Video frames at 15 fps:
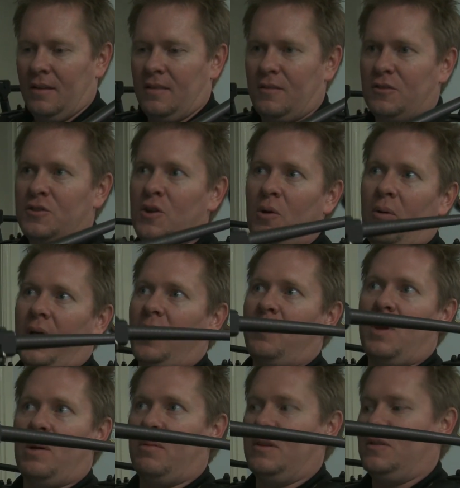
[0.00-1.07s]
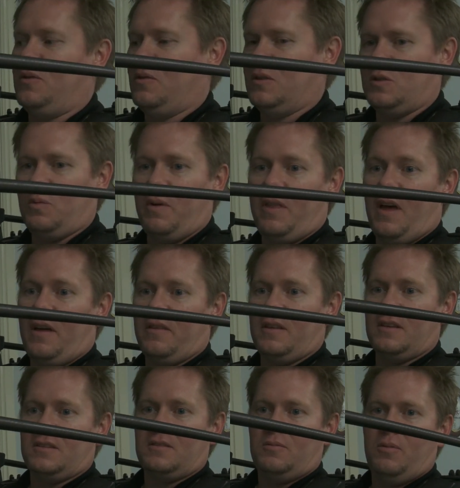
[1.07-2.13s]
There's no way I'd be able to do this without
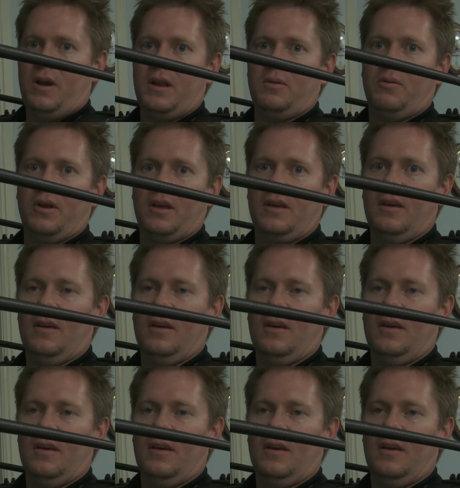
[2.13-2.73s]
this ready rig.